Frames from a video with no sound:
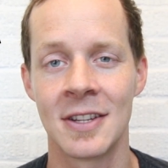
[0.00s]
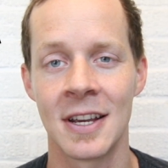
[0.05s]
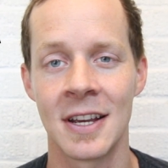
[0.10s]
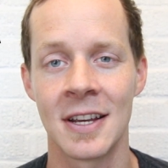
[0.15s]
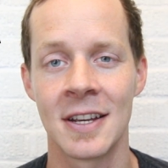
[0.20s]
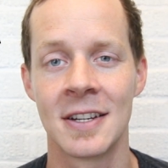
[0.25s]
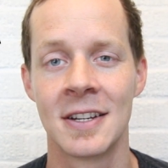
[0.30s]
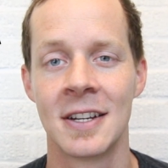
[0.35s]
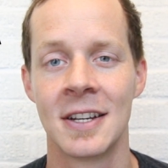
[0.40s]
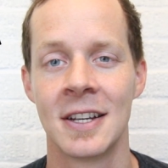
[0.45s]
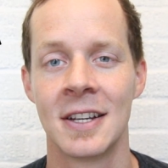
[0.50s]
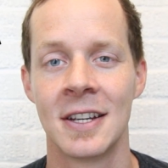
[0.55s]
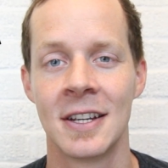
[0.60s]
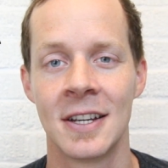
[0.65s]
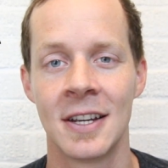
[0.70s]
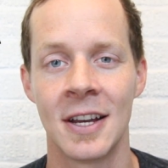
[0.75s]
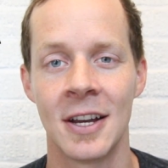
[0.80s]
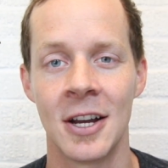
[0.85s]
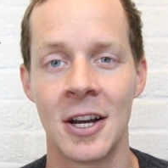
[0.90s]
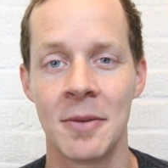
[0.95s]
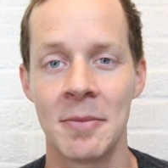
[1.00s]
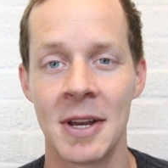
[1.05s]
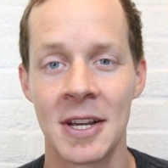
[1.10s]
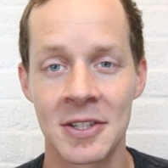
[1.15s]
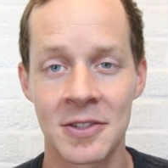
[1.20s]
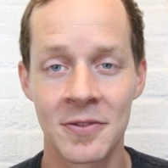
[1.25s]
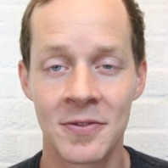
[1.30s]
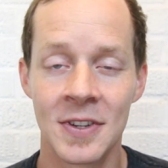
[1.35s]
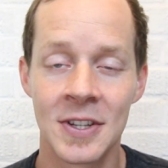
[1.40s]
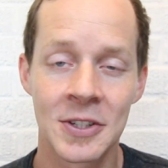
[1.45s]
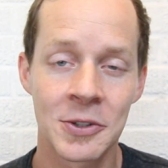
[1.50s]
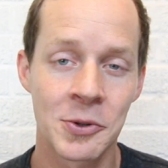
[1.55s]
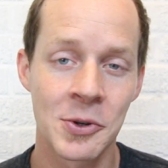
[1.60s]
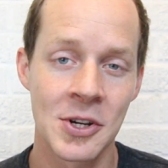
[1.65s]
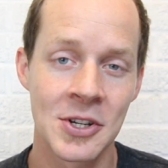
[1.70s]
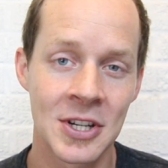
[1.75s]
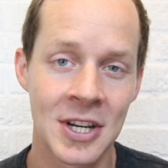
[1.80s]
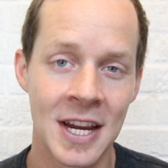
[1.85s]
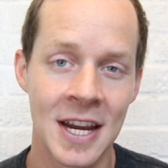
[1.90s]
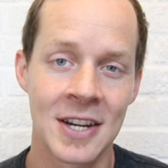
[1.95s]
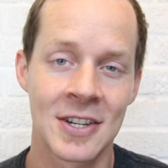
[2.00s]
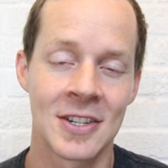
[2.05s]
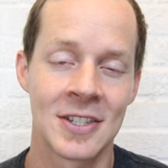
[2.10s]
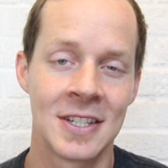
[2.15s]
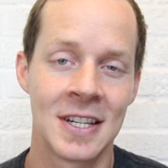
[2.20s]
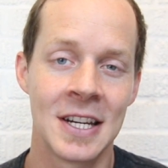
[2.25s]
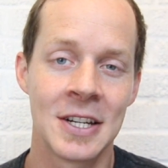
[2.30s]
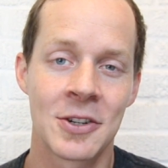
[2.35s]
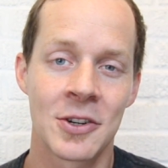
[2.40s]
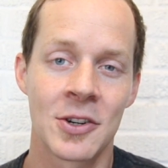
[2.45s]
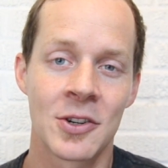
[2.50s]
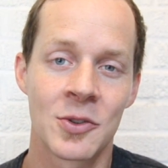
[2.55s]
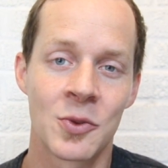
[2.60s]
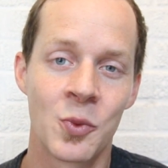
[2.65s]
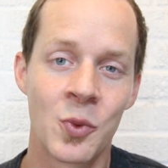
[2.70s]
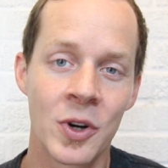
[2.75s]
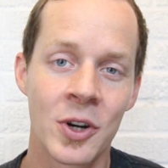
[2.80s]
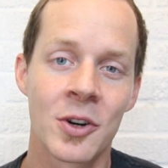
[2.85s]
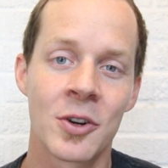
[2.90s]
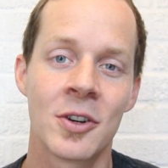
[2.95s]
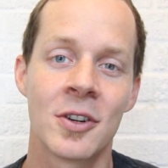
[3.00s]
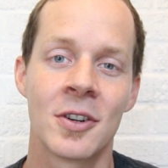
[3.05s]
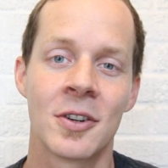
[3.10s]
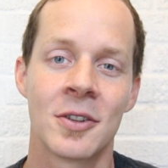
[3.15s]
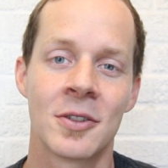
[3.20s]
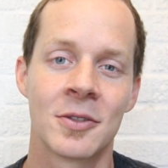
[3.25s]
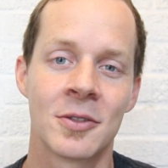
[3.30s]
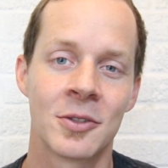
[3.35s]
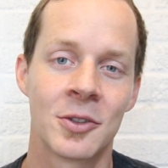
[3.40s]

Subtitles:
that as physical education teachers we're